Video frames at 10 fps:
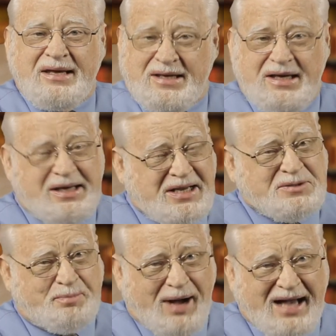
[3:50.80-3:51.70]
it
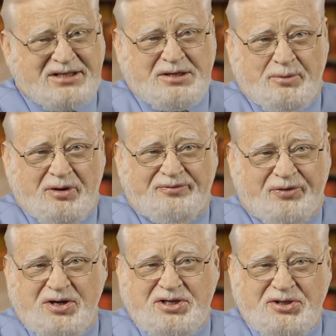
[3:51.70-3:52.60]
is possible
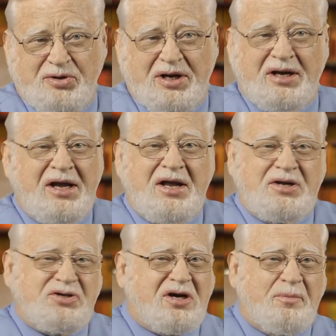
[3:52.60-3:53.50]
for a student
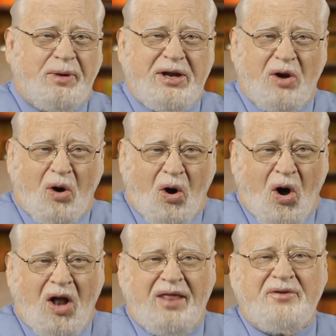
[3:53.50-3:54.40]
to complete
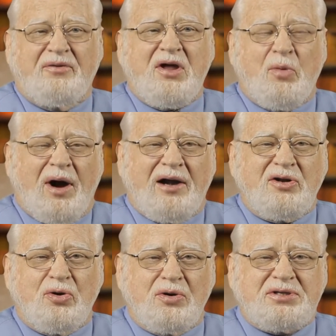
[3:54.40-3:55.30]
all of the required
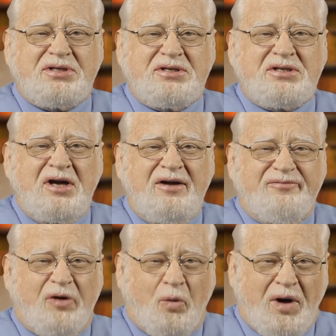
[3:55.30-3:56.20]
courses
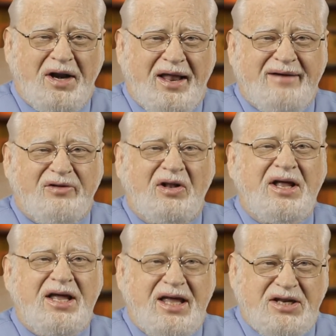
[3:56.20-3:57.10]
for one level
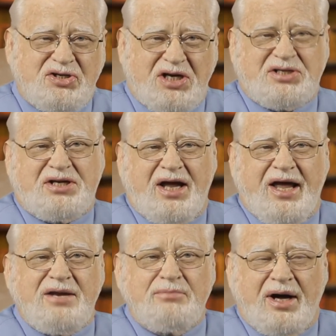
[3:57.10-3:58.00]
in just
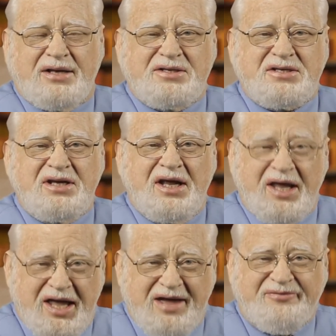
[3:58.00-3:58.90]
eight months
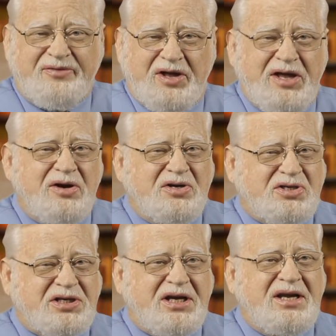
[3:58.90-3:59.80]
if he or
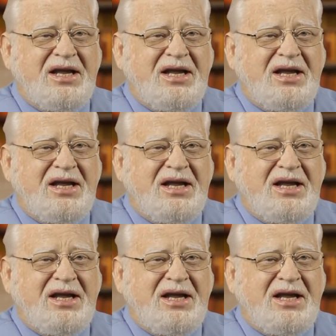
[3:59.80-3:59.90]
she